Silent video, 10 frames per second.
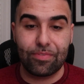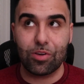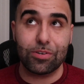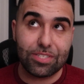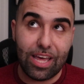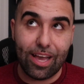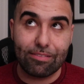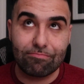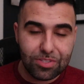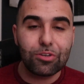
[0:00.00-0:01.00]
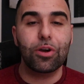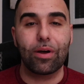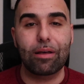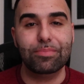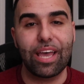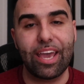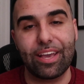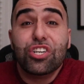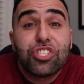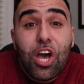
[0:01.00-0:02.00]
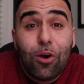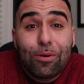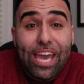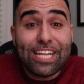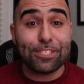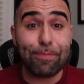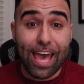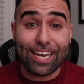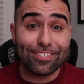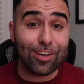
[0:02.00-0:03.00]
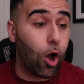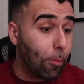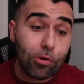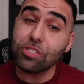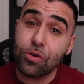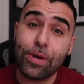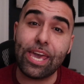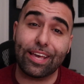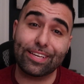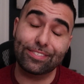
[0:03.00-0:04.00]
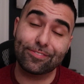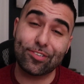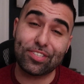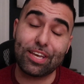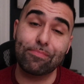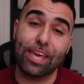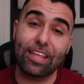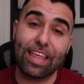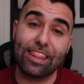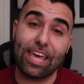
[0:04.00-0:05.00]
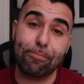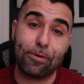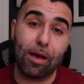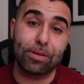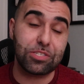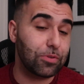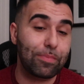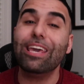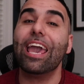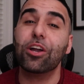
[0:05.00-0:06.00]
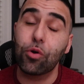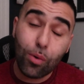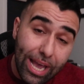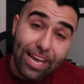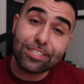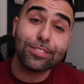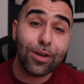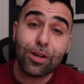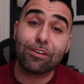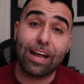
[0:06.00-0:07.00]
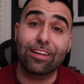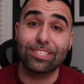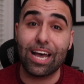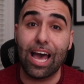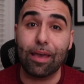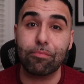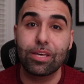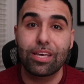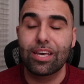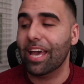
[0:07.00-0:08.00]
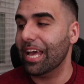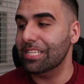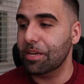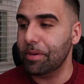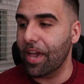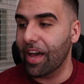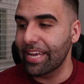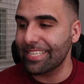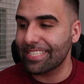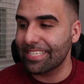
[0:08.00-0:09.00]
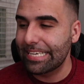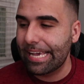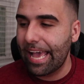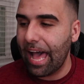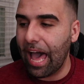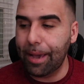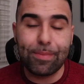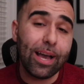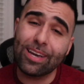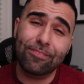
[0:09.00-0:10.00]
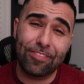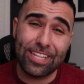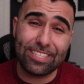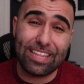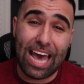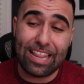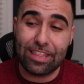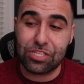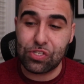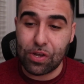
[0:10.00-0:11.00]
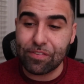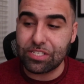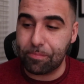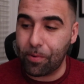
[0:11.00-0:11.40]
Thursday. You know what I'm saying. So it's been almost a week for something that they promised would be a quick turnaround time. And to be honest, I'm not convinced that the service